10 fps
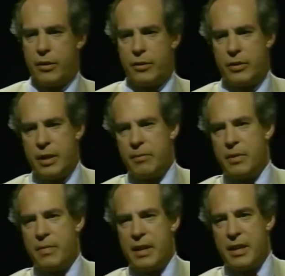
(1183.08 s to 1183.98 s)
You seem
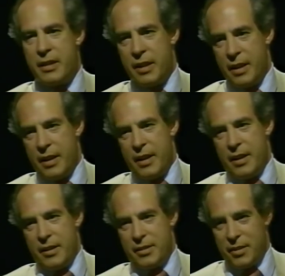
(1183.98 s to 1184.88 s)
to be
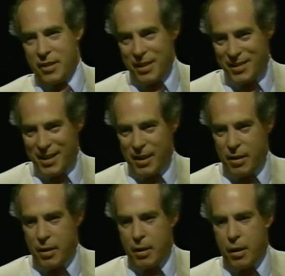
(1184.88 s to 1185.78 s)
suggesting
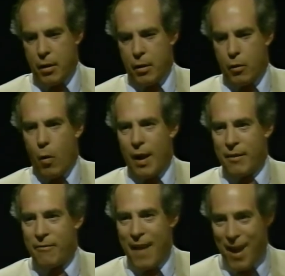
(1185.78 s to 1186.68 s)
quite a
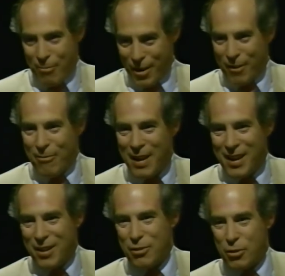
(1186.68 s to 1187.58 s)
fabric of
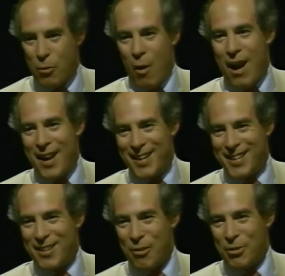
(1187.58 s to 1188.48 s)
many
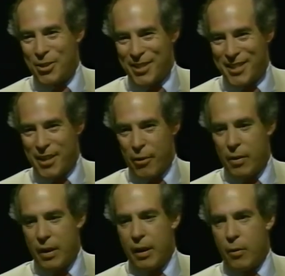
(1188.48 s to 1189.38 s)
intertwined notions here,
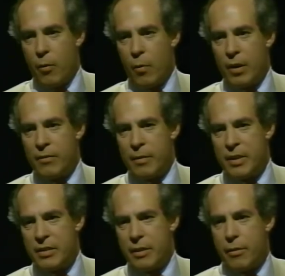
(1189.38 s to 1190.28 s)
and one of them
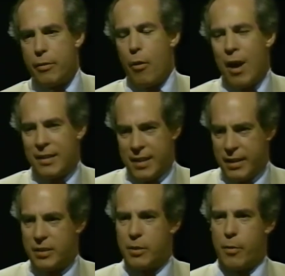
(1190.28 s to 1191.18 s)
is that thought
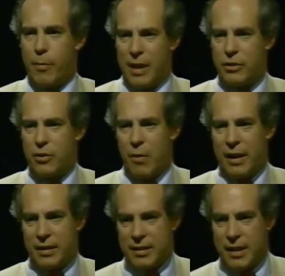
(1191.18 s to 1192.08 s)
tends to
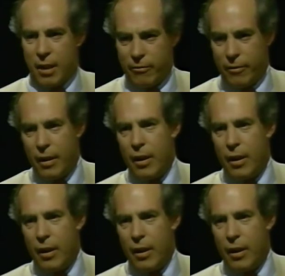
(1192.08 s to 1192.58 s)
perpetuate itself.